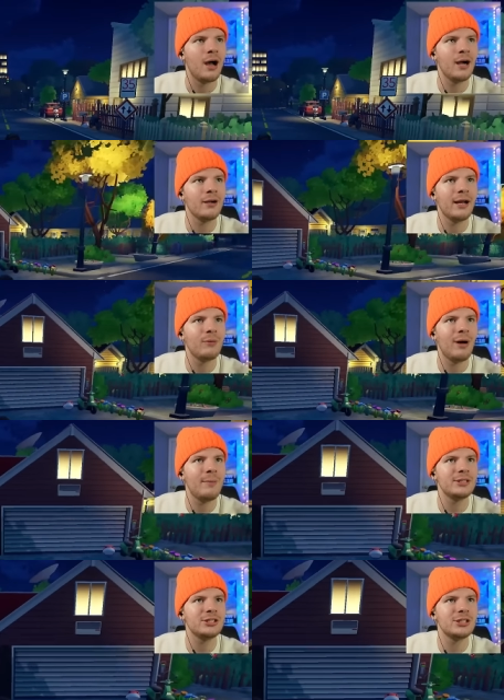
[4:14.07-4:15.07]
All right. Well, I'm
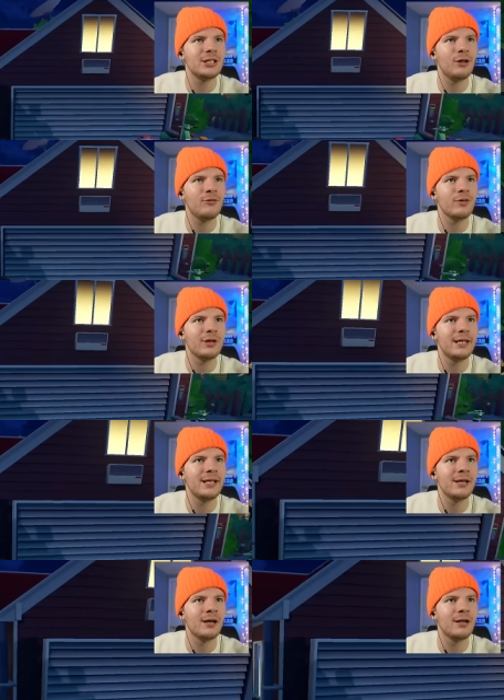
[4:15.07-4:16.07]
going to chill over
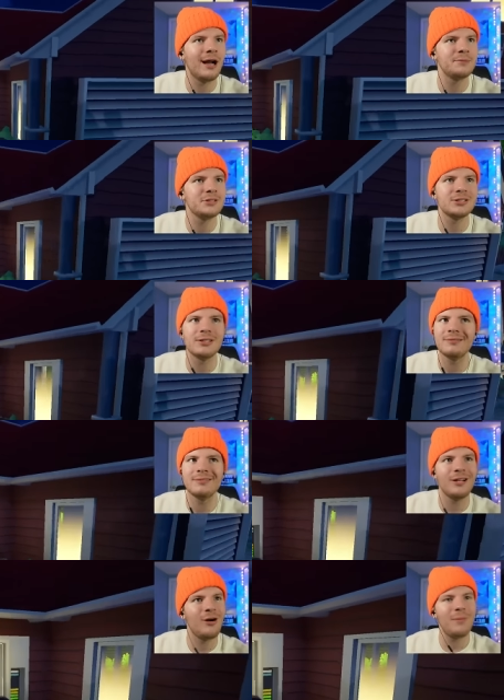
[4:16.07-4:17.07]
here. I'm just, a,
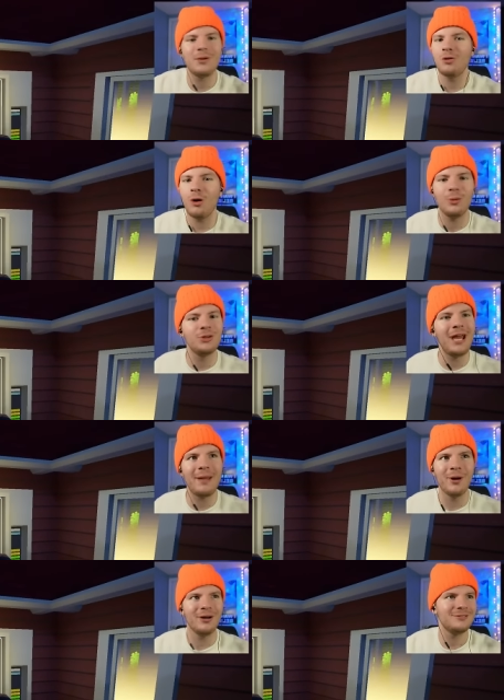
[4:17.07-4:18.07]
you know, I'm a normal
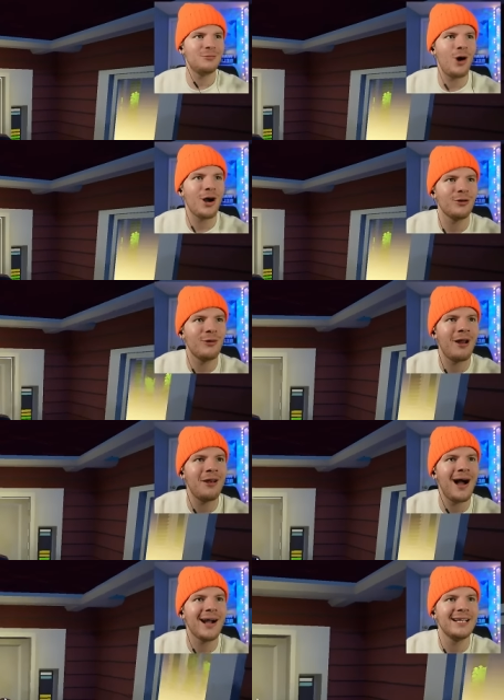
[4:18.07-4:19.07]
neighbor walking around
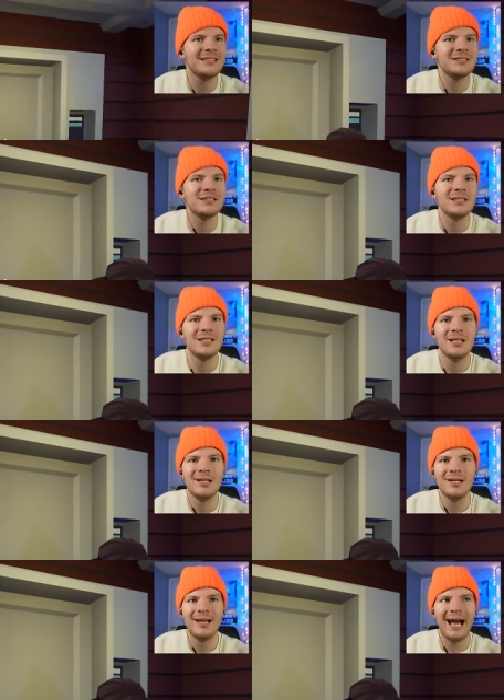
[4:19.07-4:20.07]
knocking.
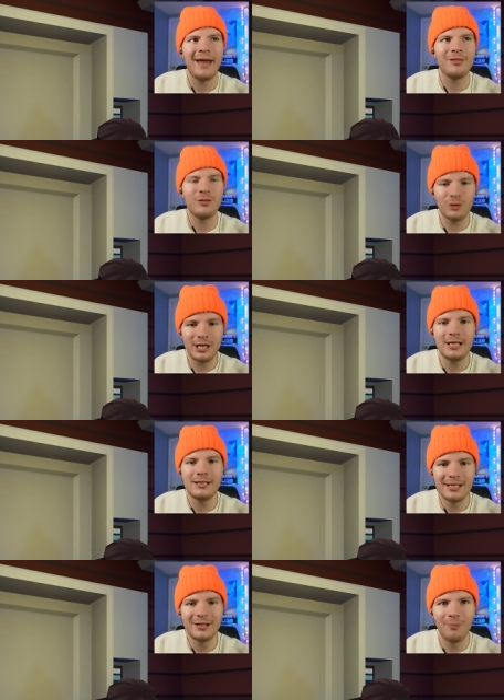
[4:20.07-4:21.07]
At three
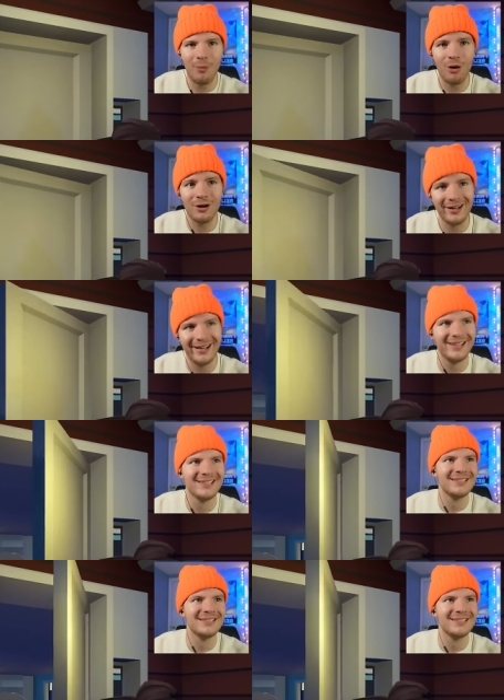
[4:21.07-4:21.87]
in the morning.